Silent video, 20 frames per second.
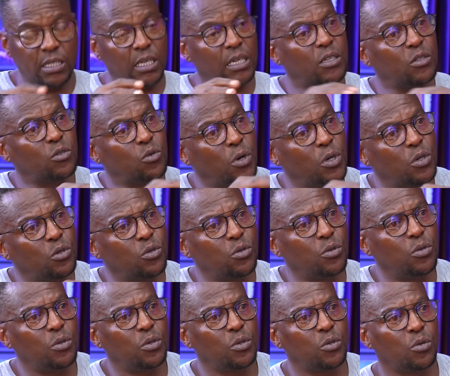thing is going
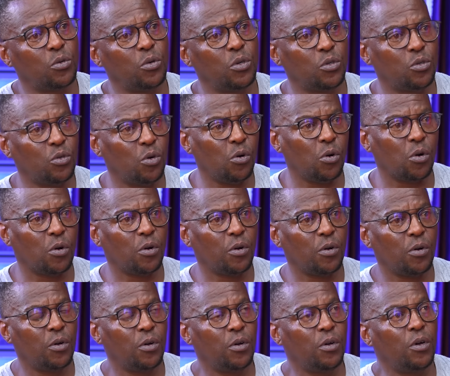to look.
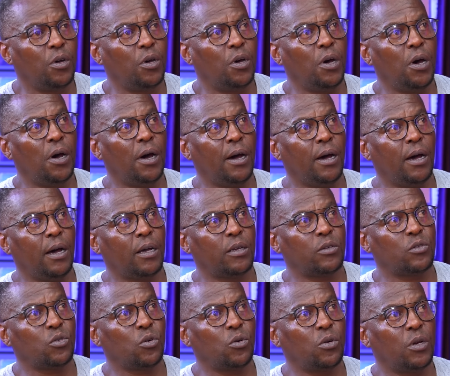
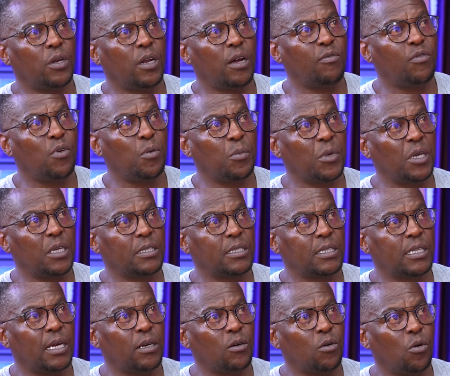So now for me, it's
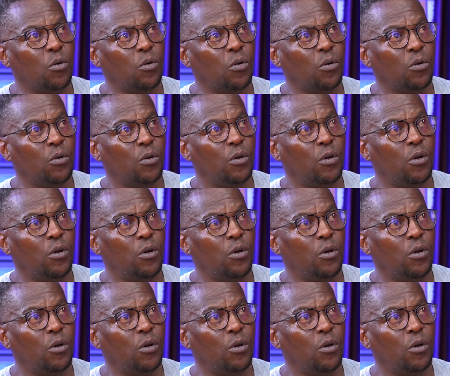that whole,